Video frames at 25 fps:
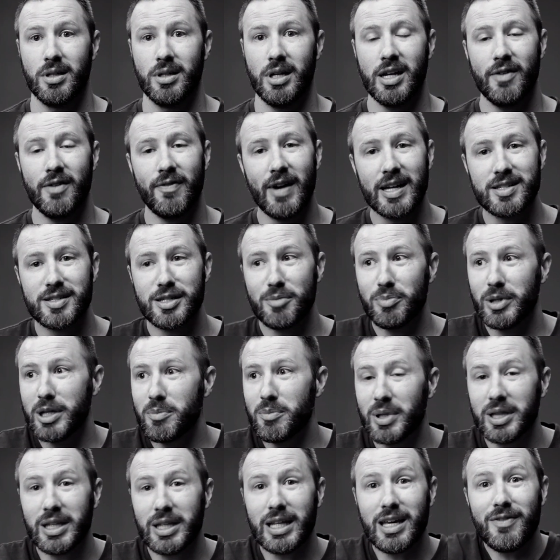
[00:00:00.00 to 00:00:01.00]
And if I
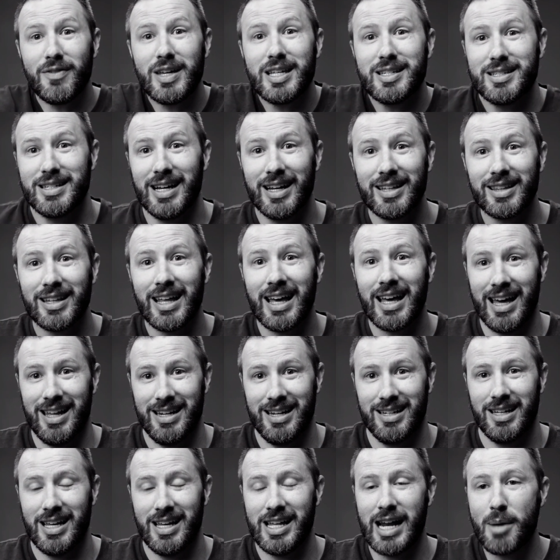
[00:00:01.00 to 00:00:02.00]
simply believe he's done that,
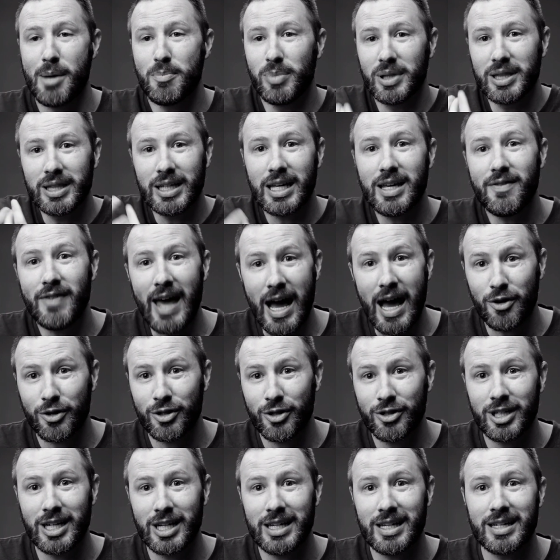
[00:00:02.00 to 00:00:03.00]
and I believe how
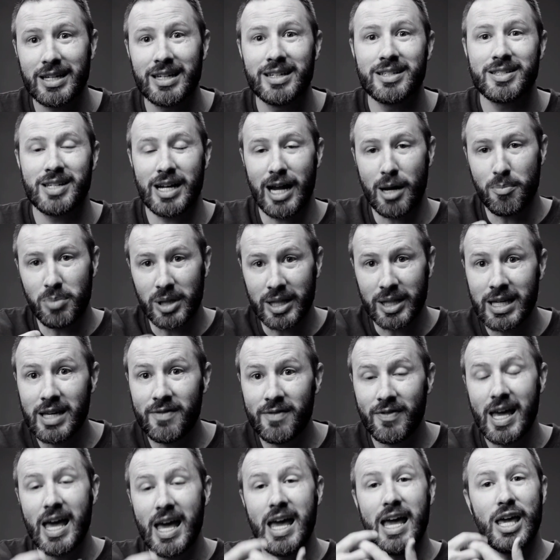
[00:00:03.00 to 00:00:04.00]
good he is, and I
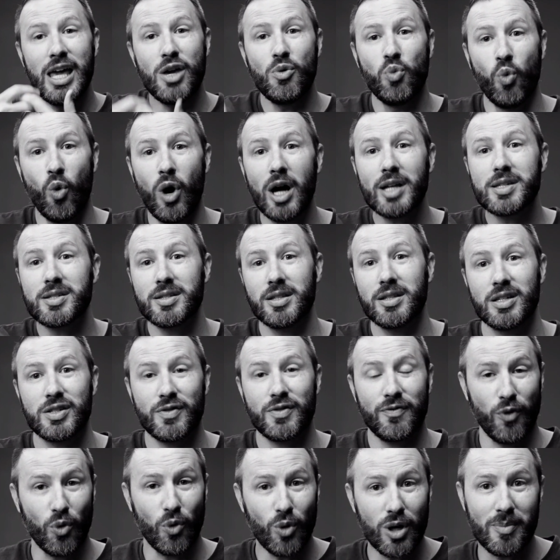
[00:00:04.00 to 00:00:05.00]
believe he wants
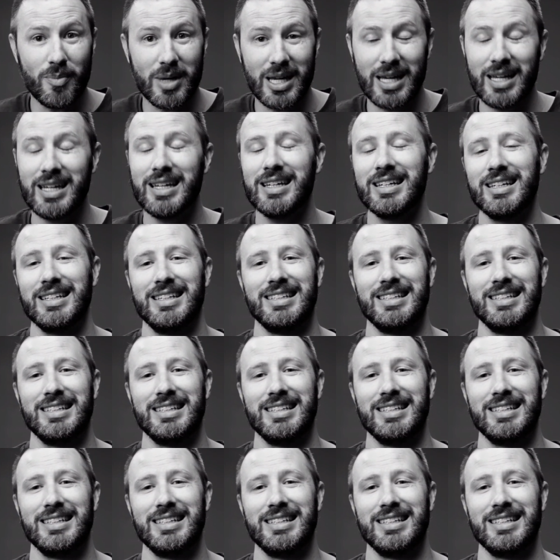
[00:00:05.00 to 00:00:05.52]
this for me,